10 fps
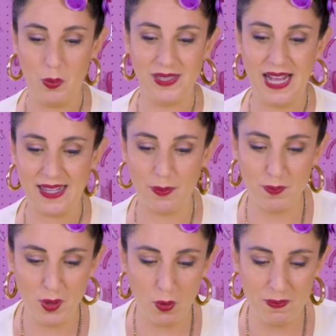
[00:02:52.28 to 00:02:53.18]
We take the
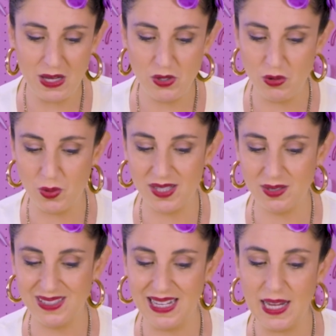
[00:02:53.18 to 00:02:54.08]
pure beetroot, this
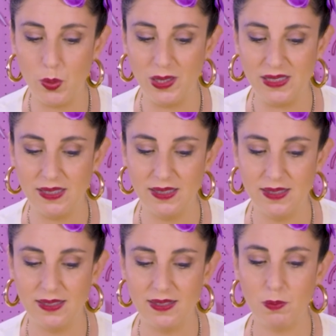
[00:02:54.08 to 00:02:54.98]
one's a liquid.
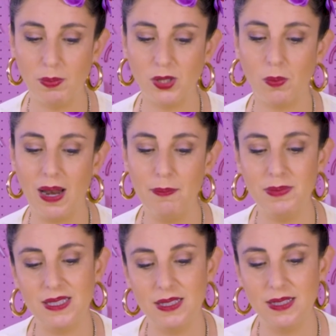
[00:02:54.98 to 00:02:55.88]
Pop it on my lips.